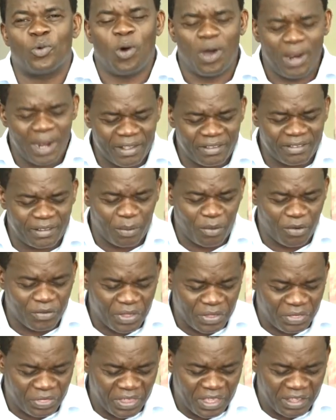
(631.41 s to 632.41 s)
What are some of
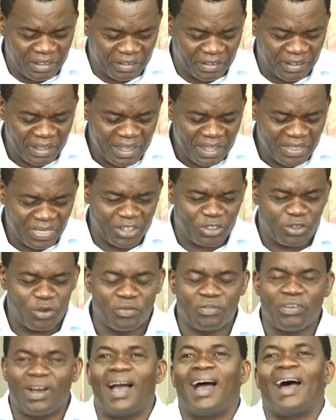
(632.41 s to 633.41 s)
the things that
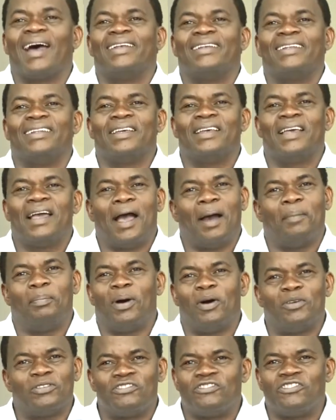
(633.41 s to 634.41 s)
you've heard
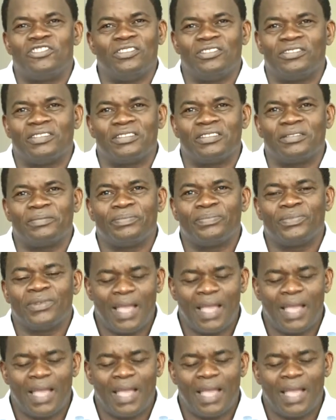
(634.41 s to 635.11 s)
about Jesus?